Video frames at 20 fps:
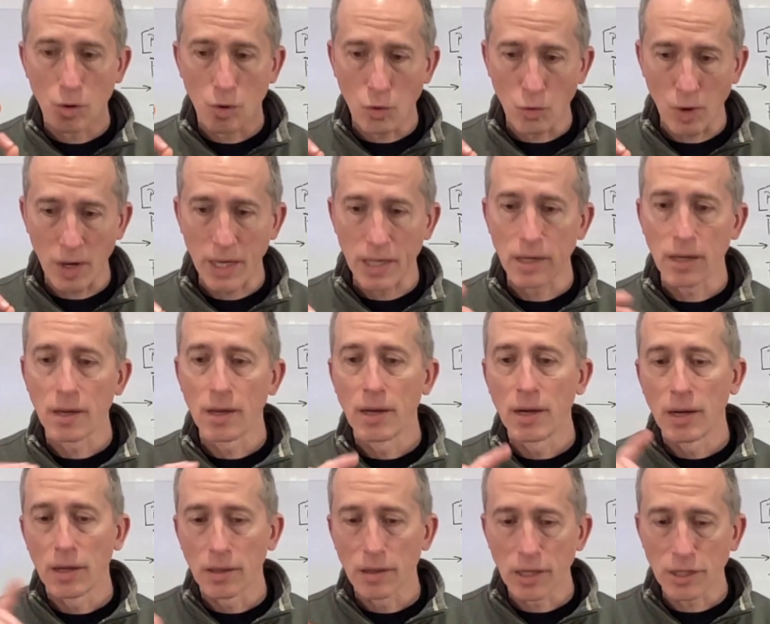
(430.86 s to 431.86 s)
Great.
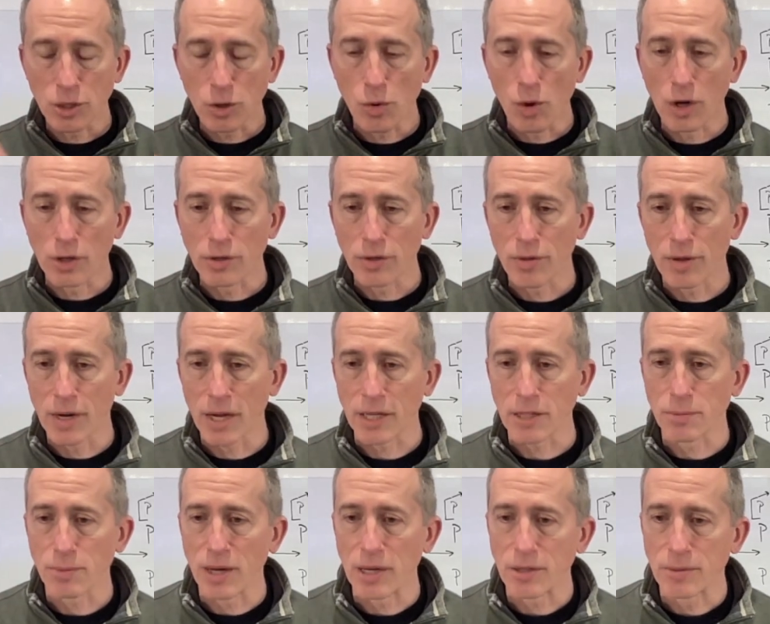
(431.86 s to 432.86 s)
Let's go on to the
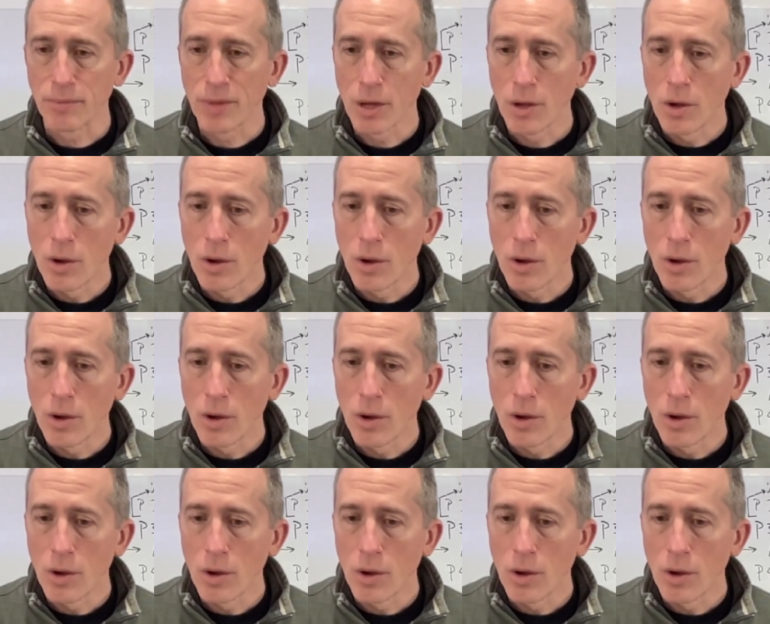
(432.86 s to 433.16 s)
next page.